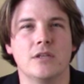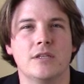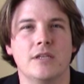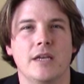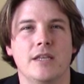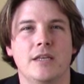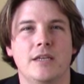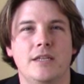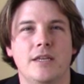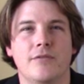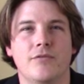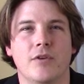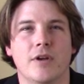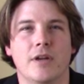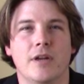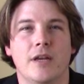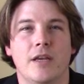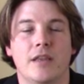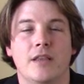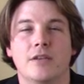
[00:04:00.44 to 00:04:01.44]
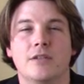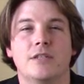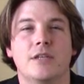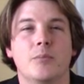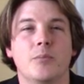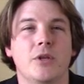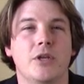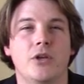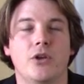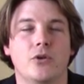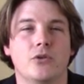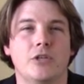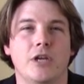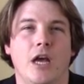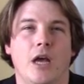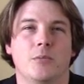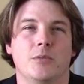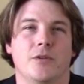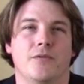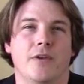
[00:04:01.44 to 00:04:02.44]
it's slightly different. There's simply no
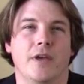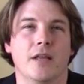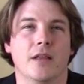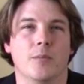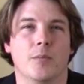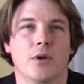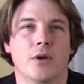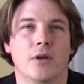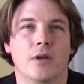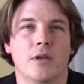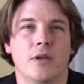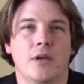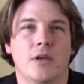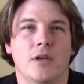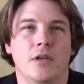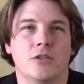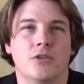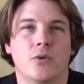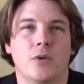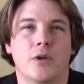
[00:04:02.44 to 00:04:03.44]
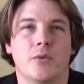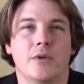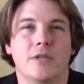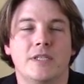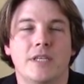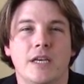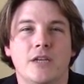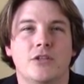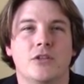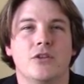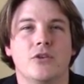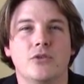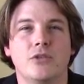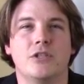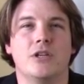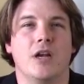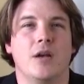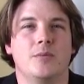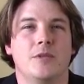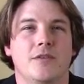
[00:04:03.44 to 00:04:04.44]
jobs available. So in a recession, those
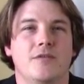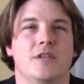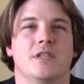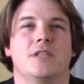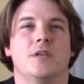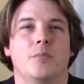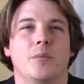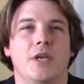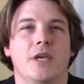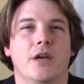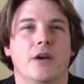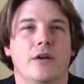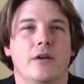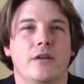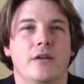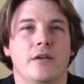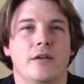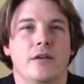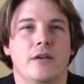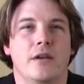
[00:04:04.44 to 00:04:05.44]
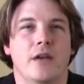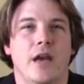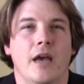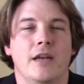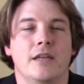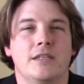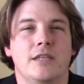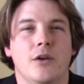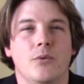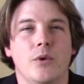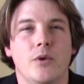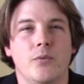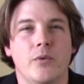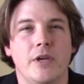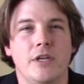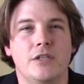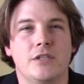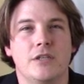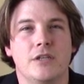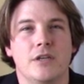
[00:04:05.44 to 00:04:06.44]
jobs have disappeared. And until we
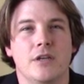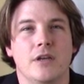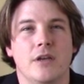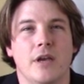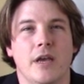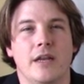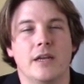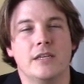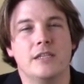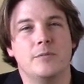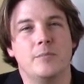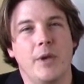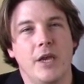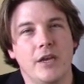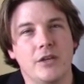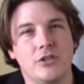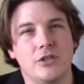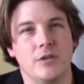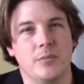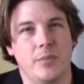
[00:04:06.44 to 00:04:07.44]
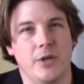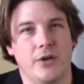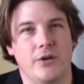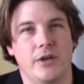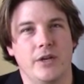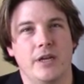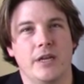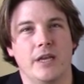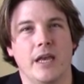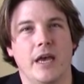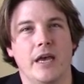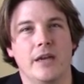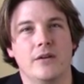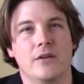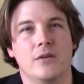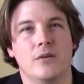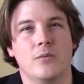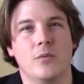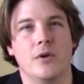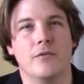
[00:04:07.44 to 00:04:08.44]
reach an expansion period
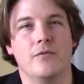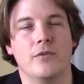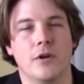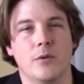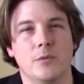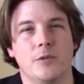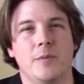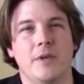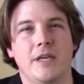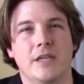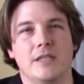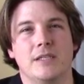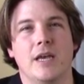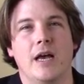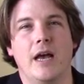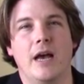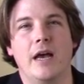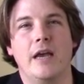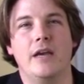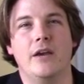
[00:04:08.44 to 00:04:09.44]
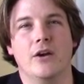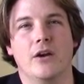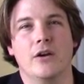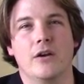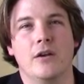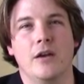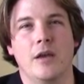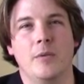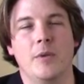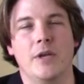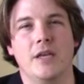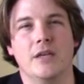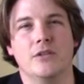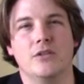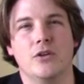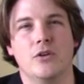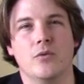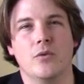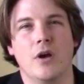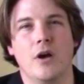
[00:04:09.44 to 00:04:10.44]
again, where firms begin to hire and begin
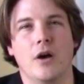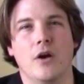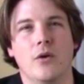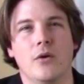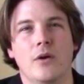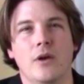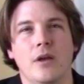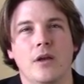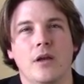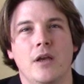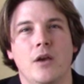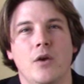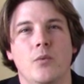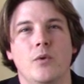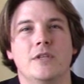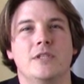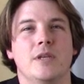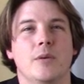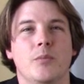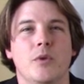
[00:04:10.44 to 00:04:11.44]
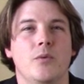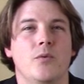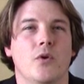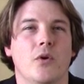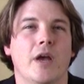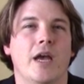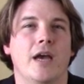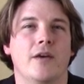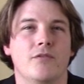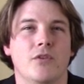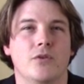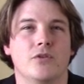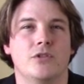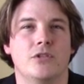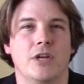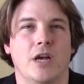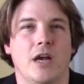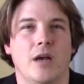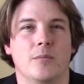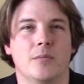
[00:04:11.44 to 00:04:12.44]
to grow, we simply won't have those
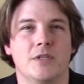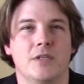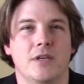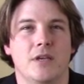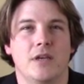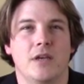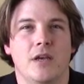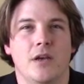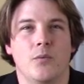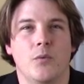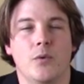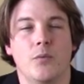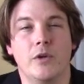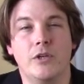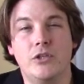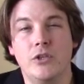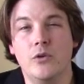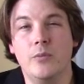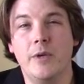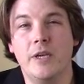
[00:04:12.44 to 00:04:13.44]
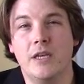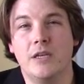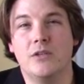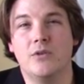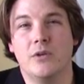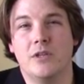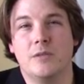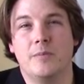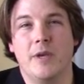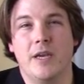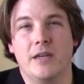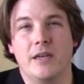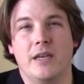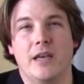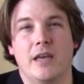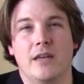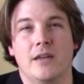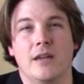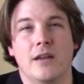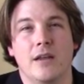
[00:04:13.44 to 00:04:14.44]
jobs. When we do begin to expand
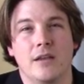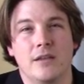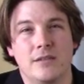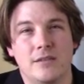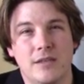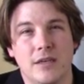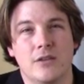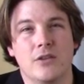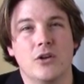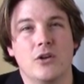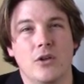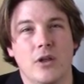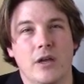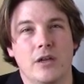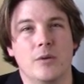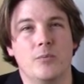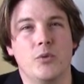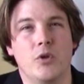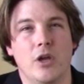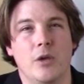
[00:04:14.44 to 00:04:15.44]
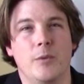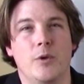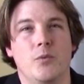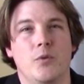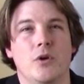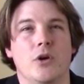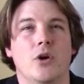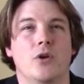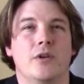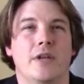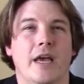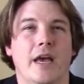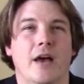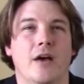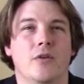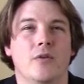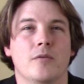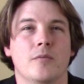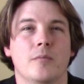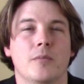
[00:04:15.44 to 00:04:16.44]
again, cyclical unemployment will go
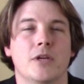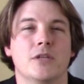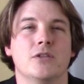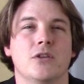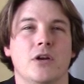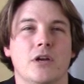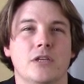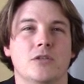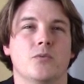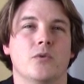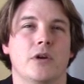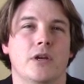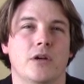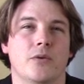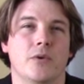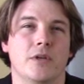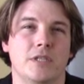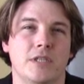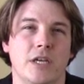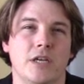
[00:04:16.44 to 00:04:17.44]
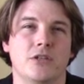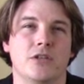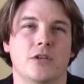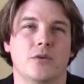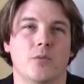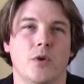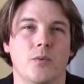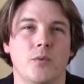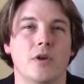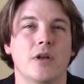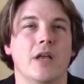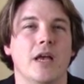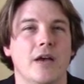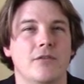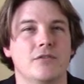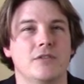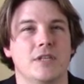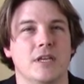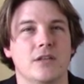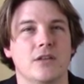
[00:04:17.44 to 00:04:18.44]
down. But as long as we're in a recession, we will
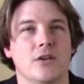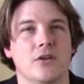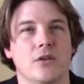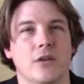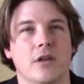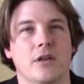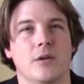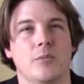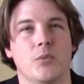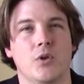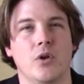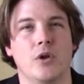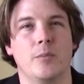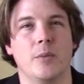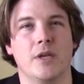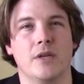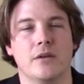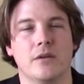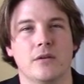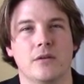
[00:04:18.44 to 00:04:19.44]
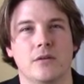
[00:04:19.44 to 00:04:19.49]
have cyclical unemployment.